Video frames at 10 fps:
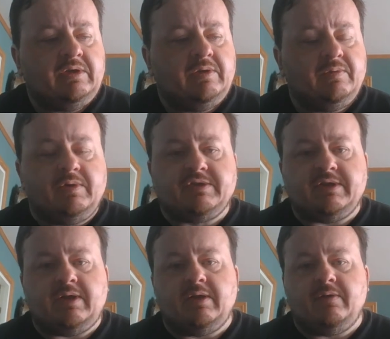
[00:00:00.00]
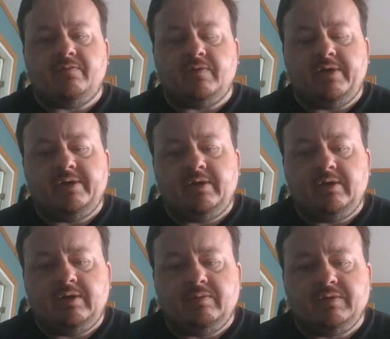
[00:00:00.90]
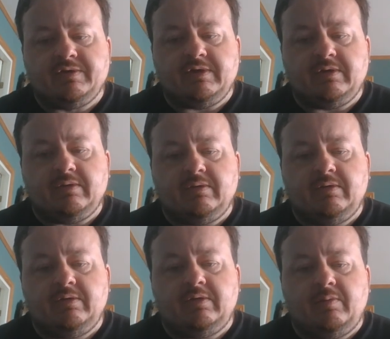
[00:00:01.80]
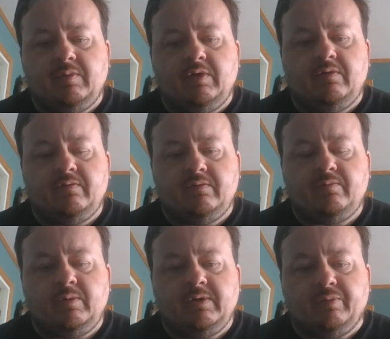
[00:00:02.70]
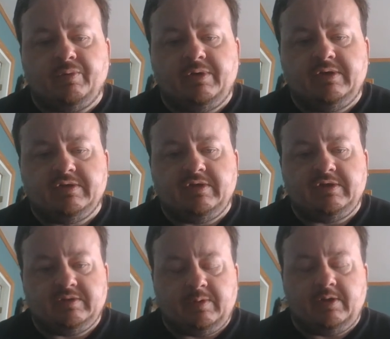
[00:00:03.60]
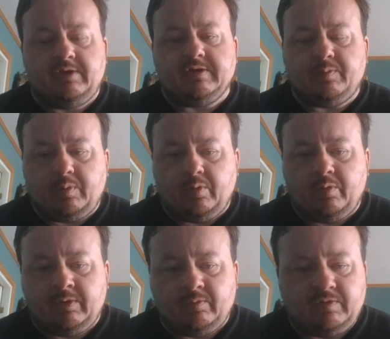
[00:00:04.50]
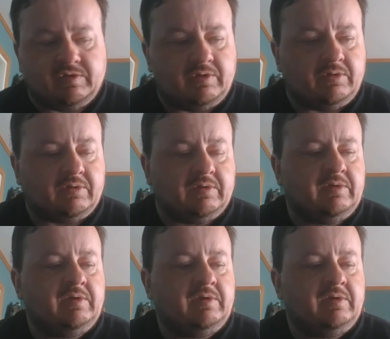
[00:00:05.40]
he was fighting, he was at above 126, but his opponent was not.